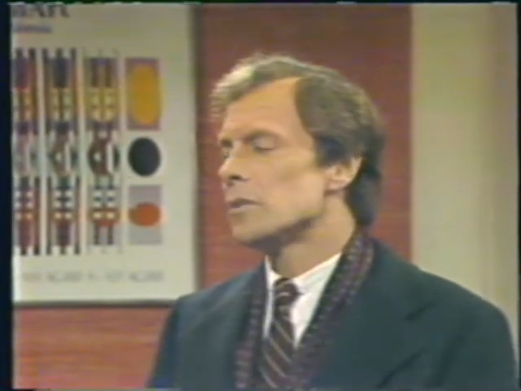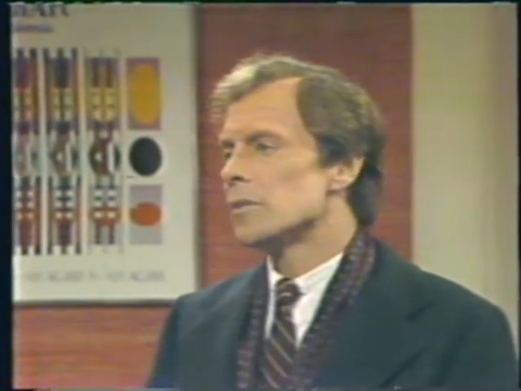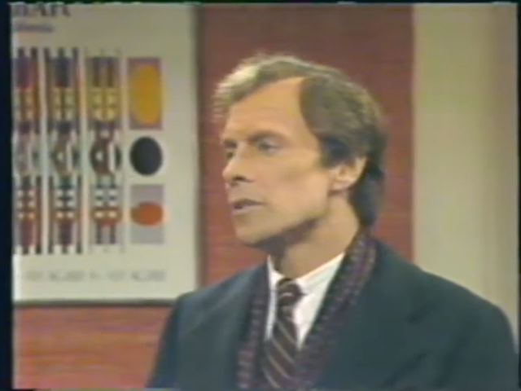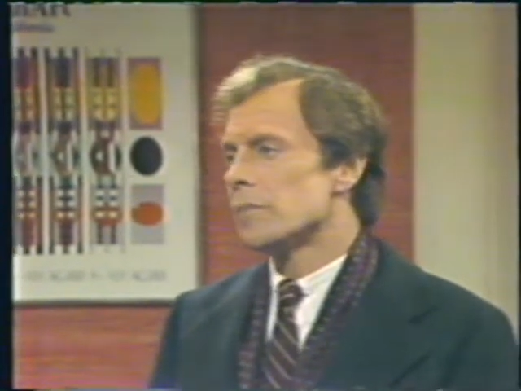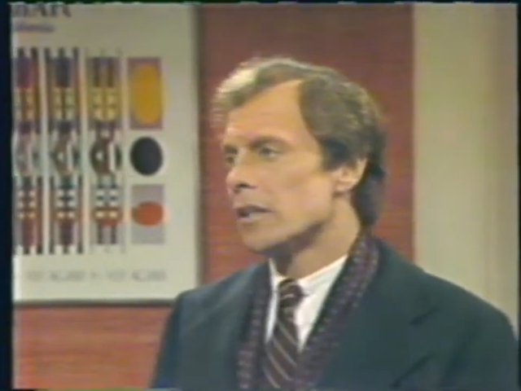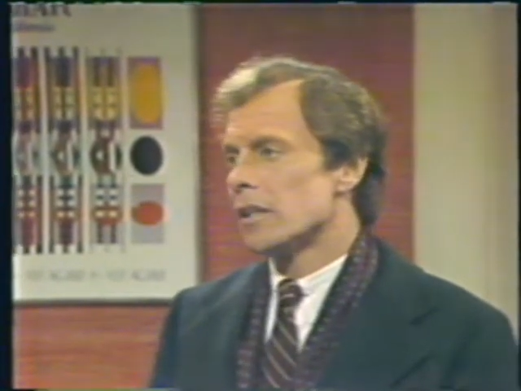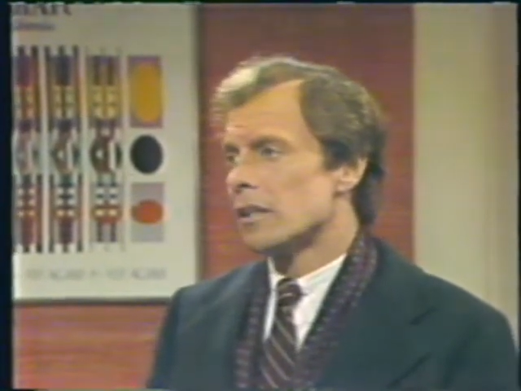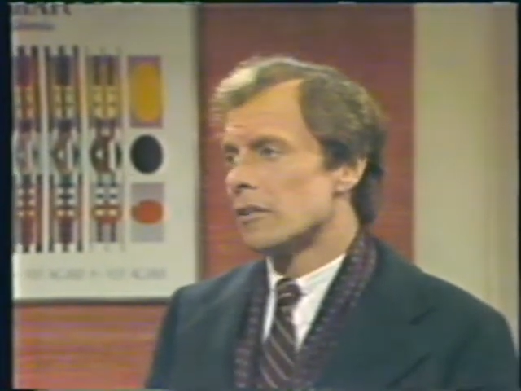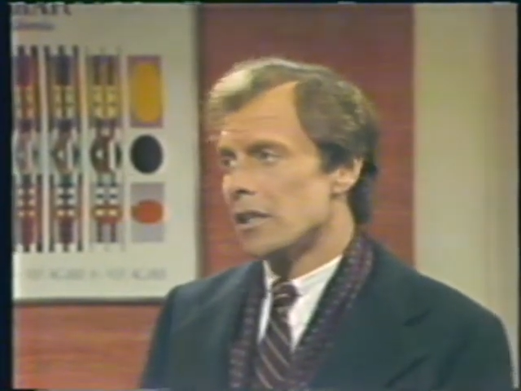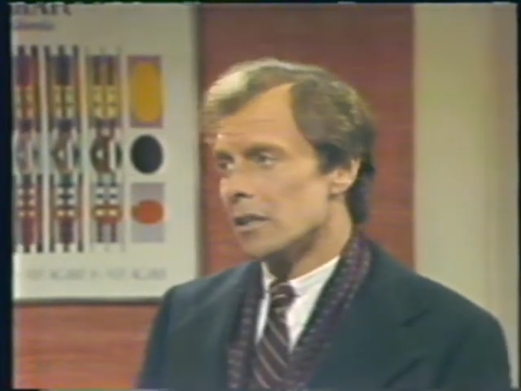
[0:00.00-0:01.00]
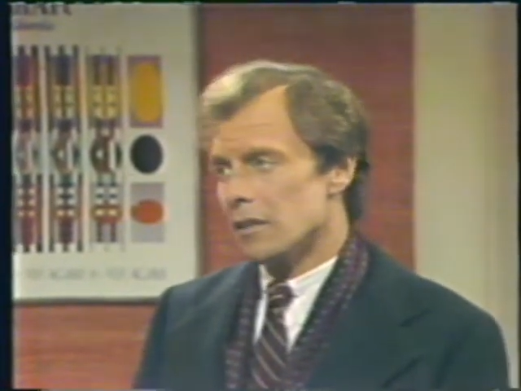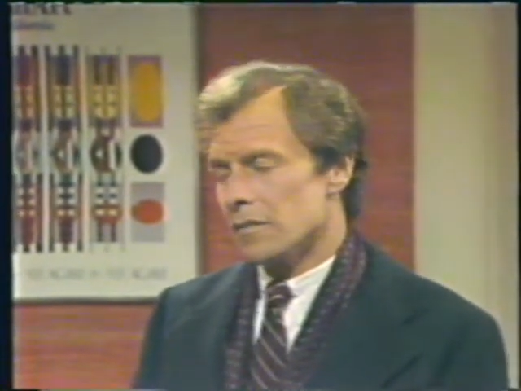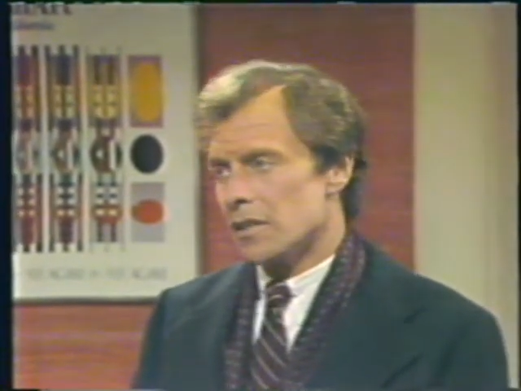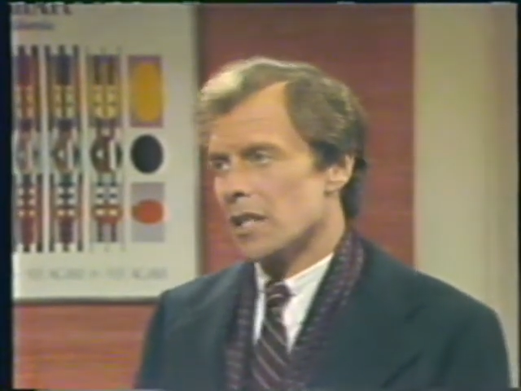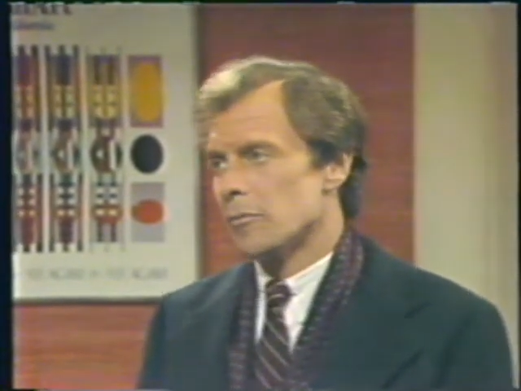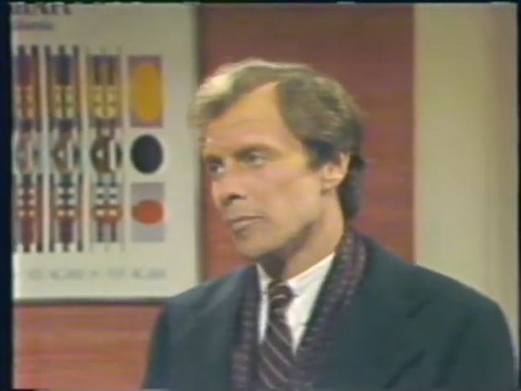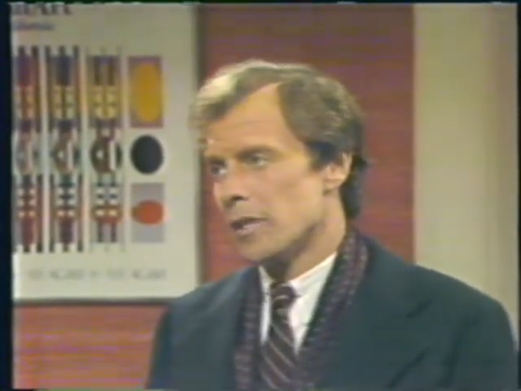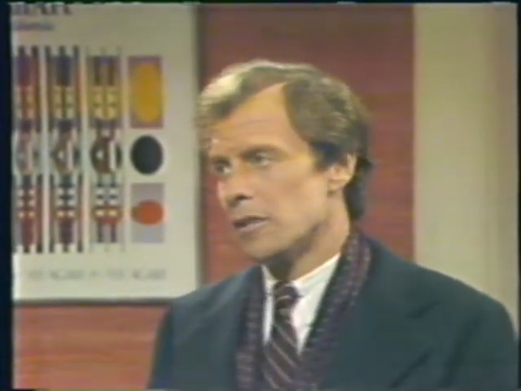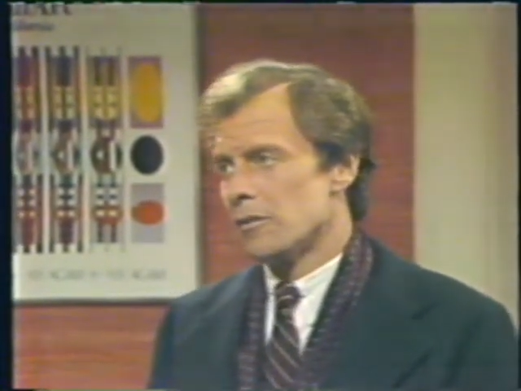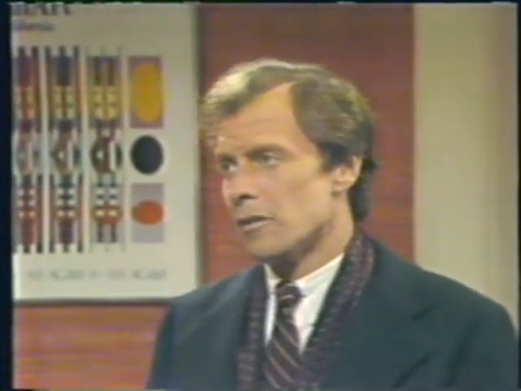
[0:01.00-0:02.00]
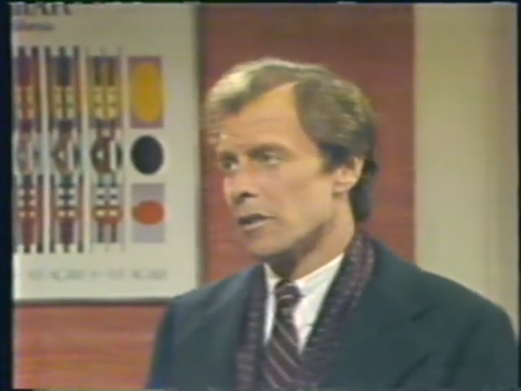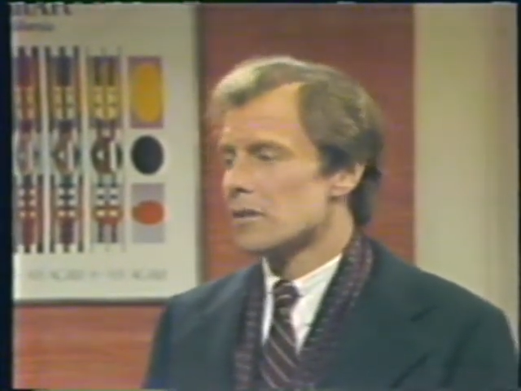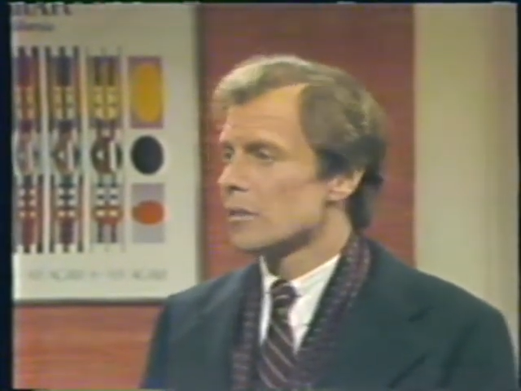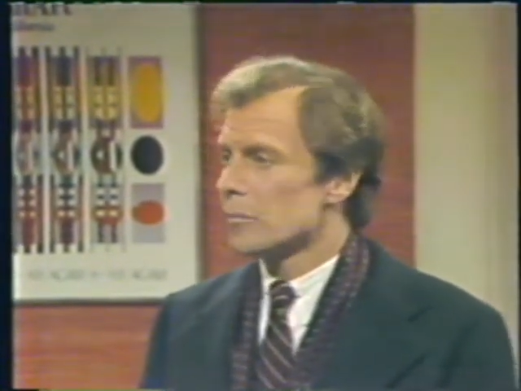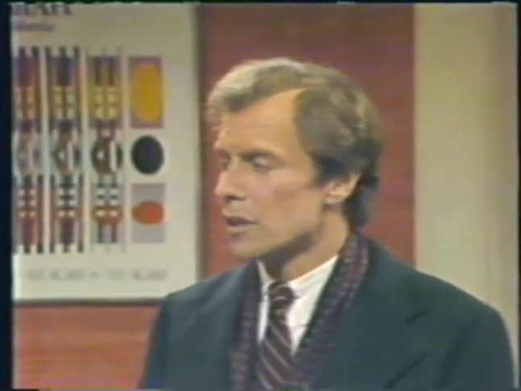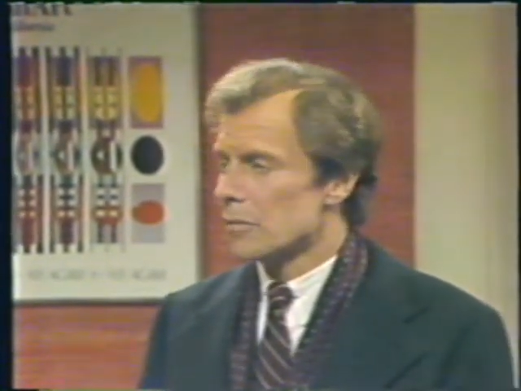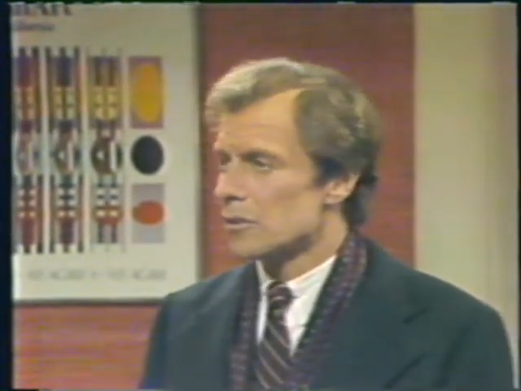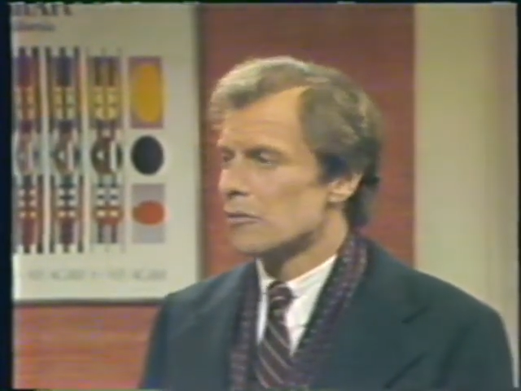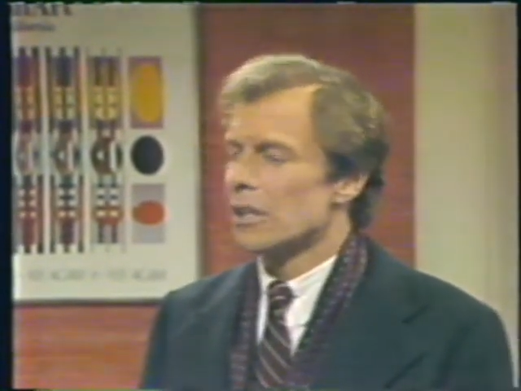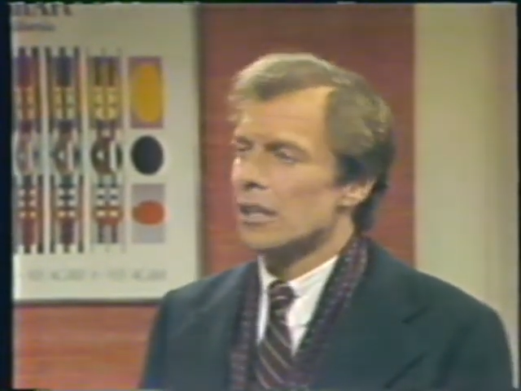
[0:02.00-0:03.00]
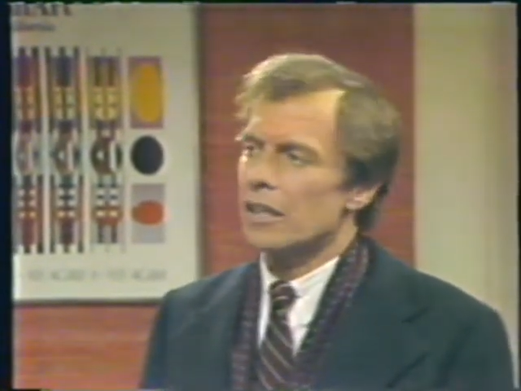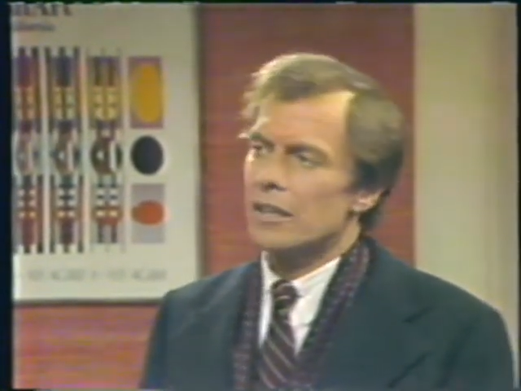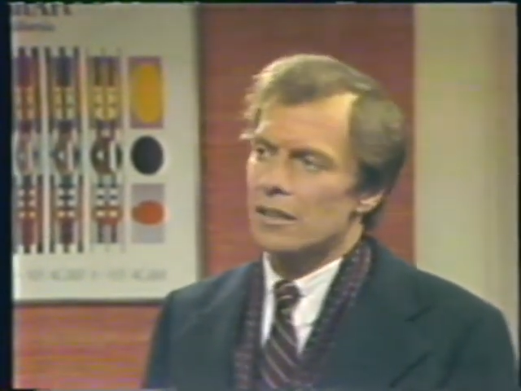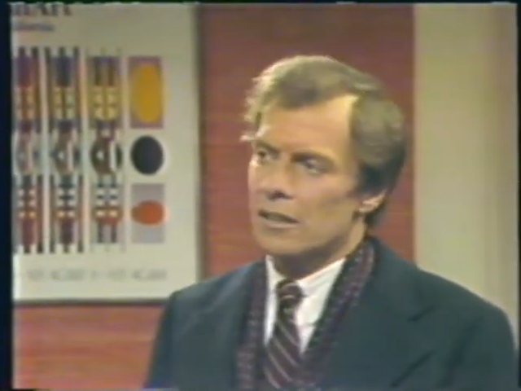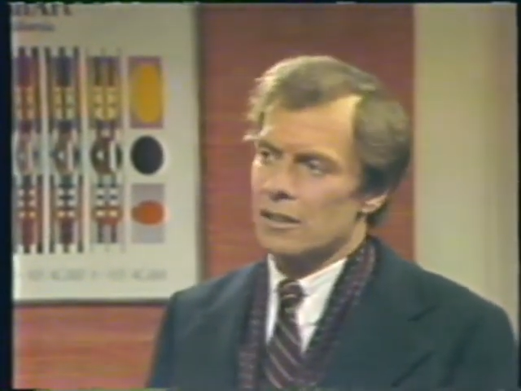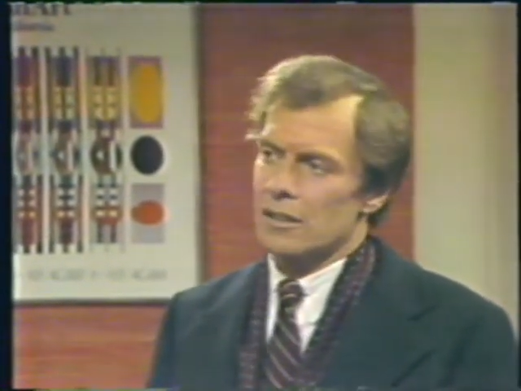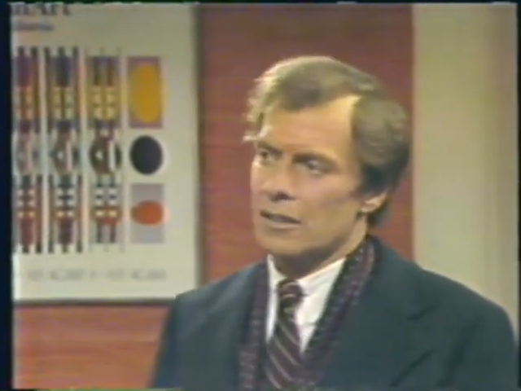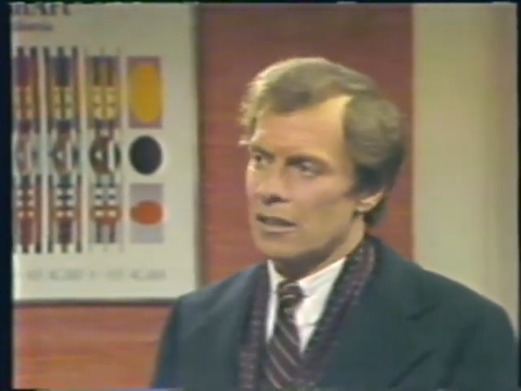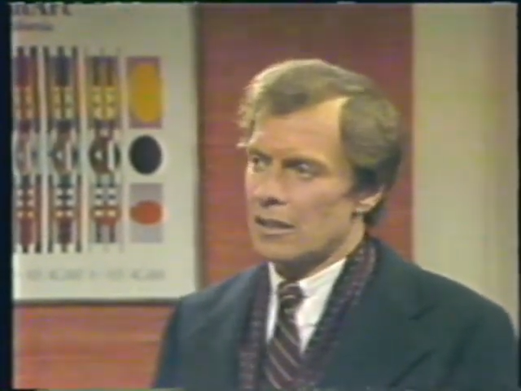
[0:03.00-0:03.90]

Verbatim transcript: to be spending a great deal of time with my daughter, sometimes quite late at night.